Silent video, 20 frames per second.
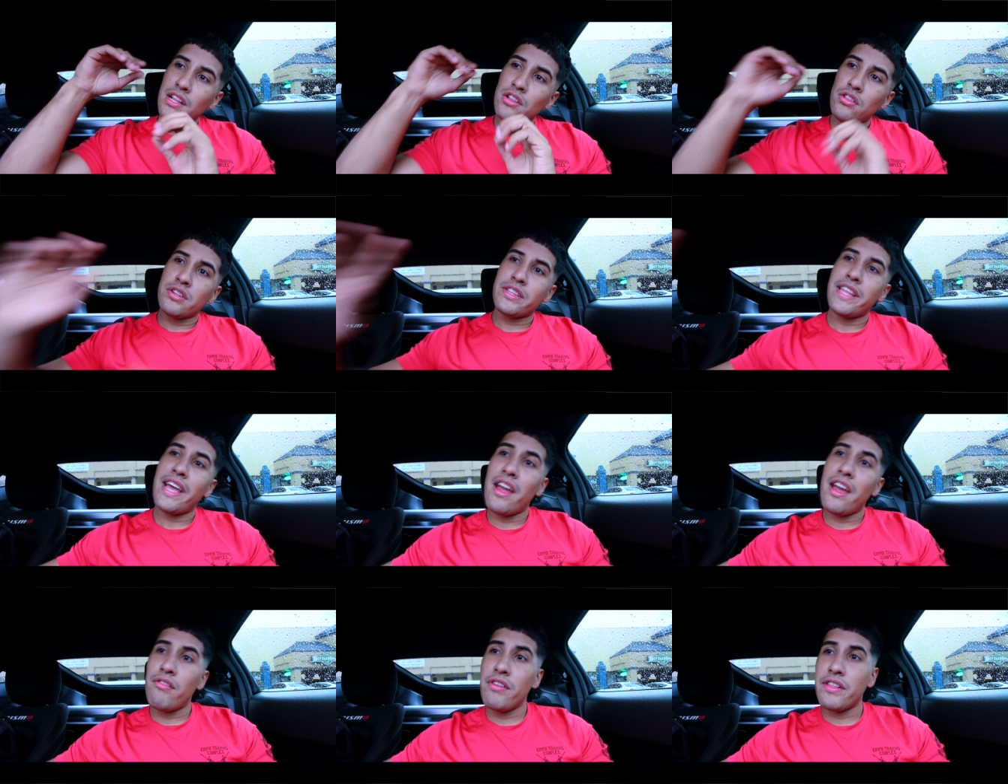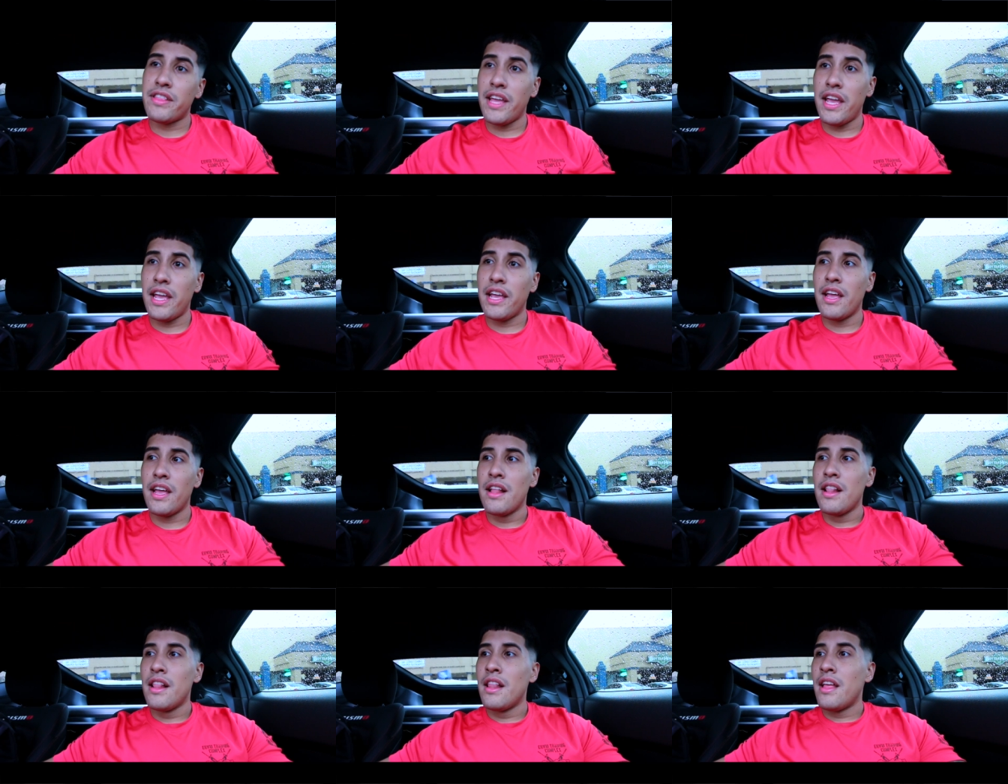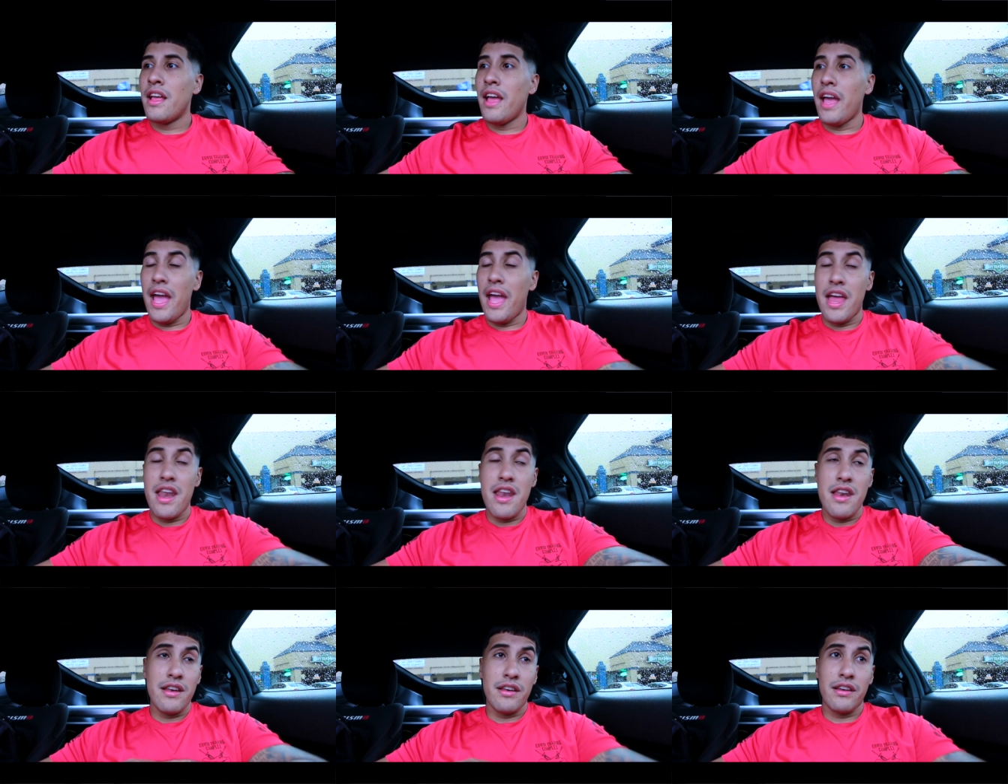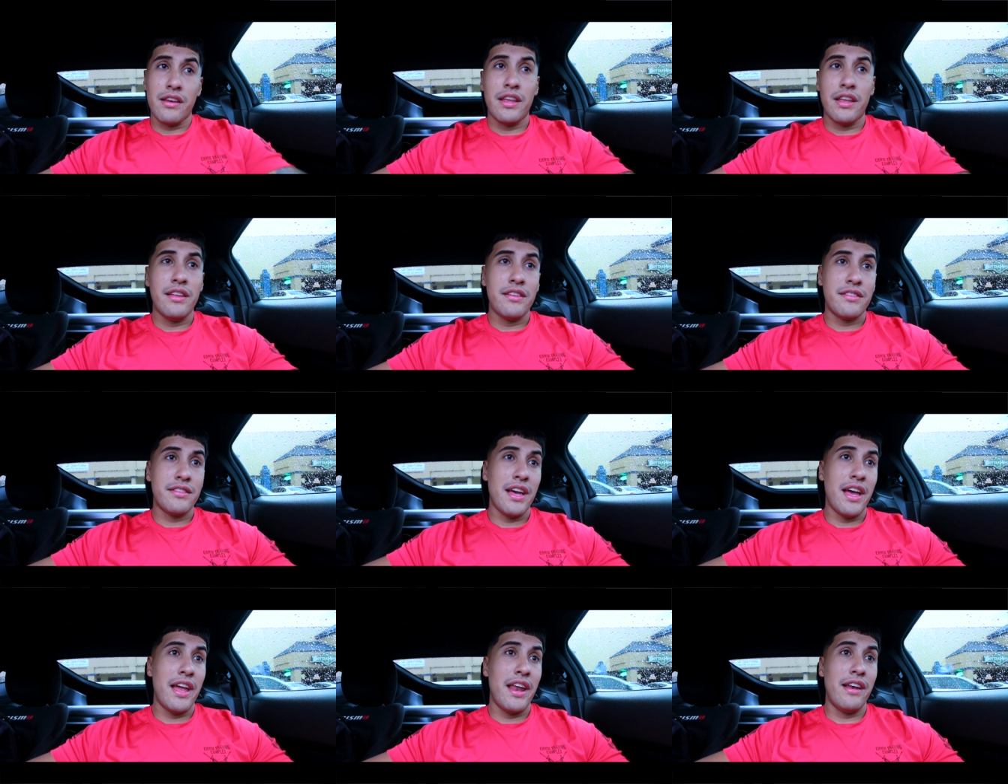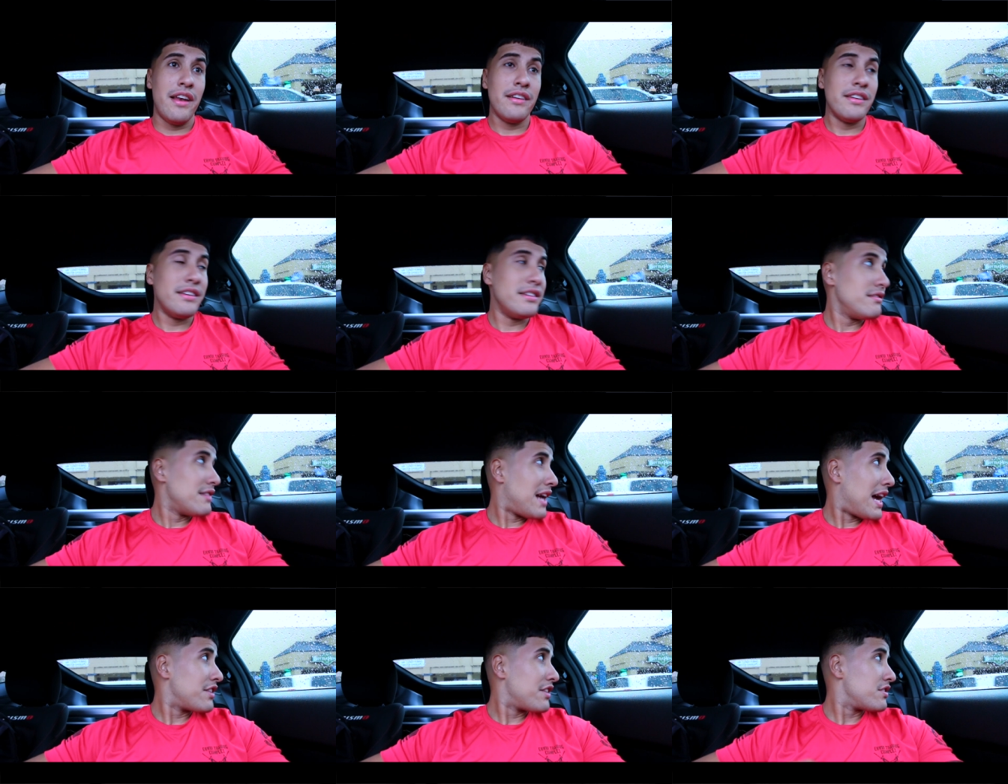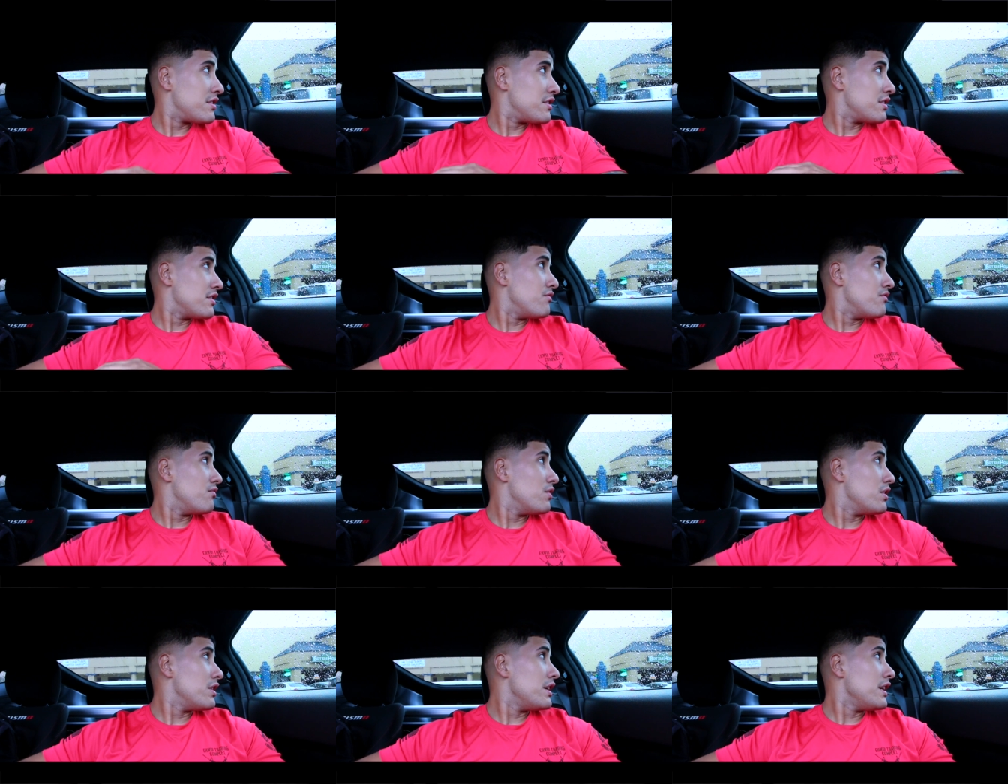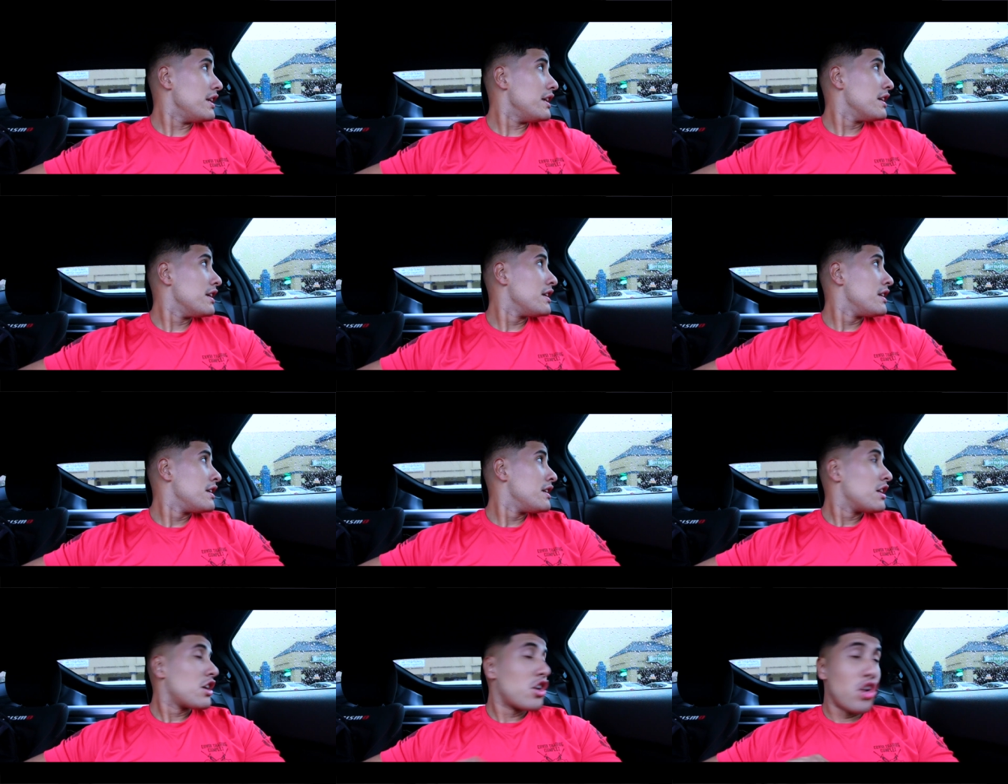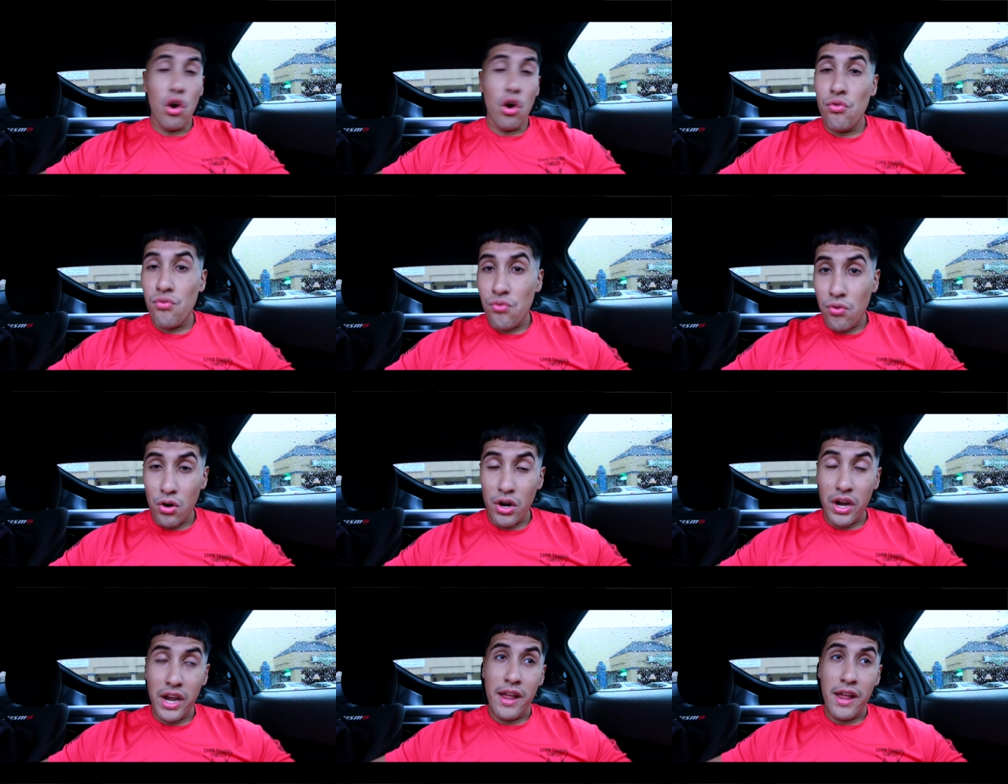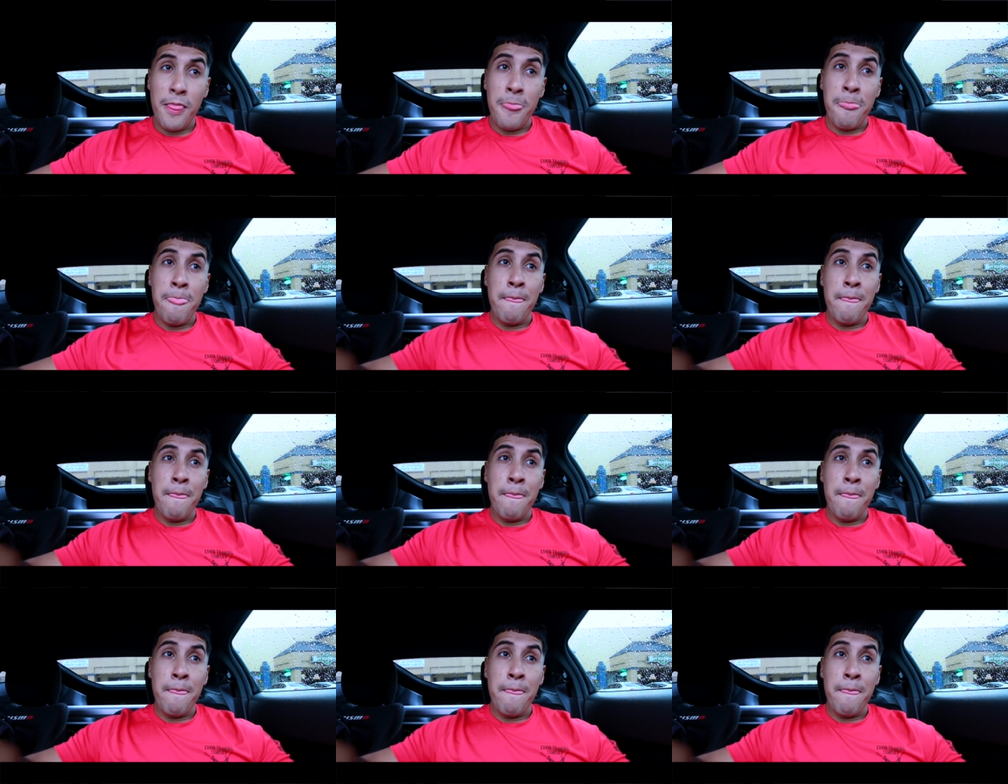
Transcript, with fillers: looked at everything and he said I should really go for it.